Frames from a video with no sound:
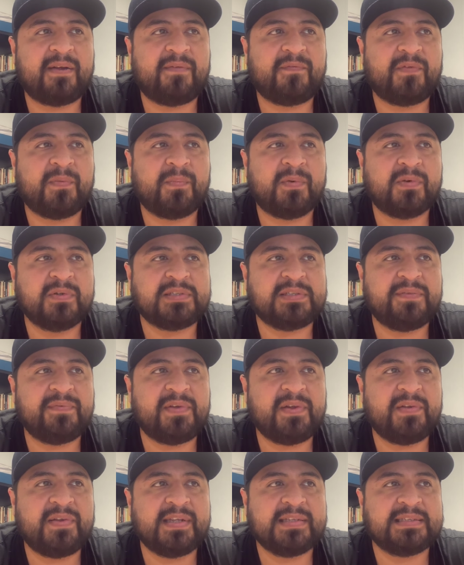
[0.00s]
For most of
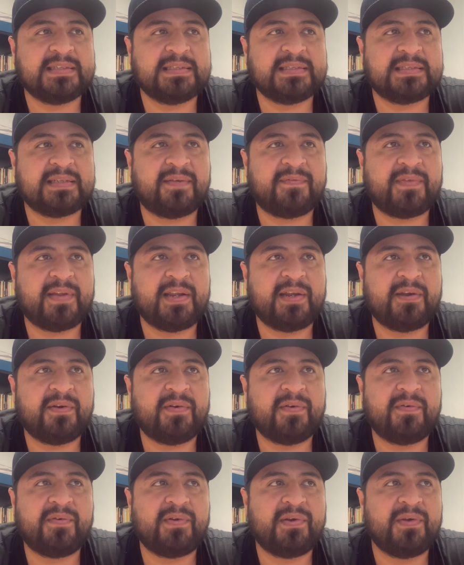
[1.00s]
you, this is stuff that
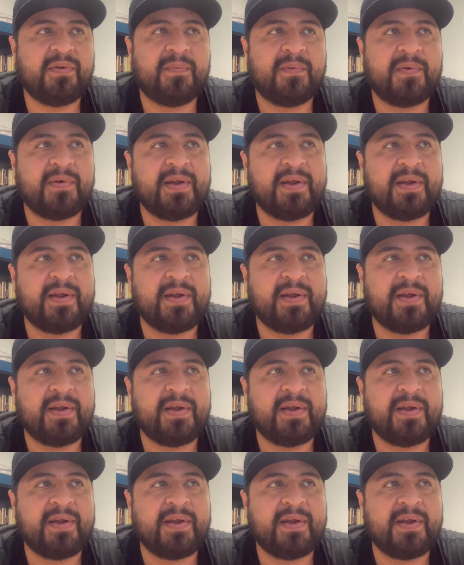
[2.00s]
you won't